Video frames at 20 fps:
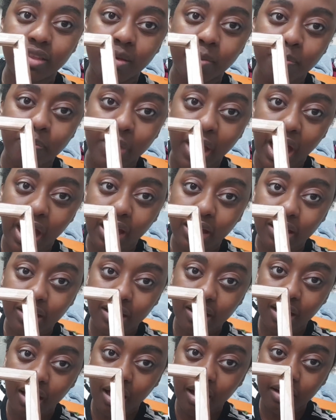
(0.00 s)
the back
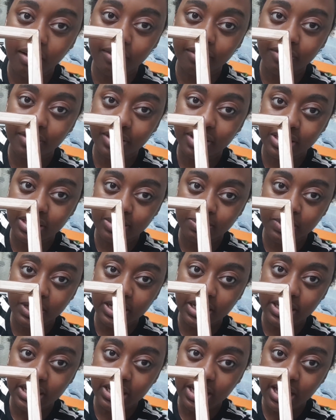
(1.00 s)
of this
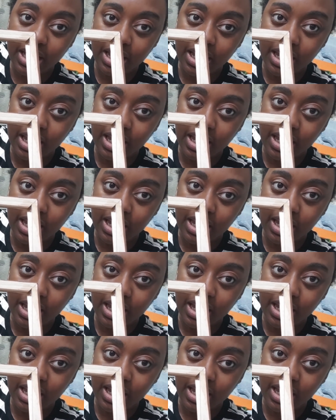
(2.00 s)
pin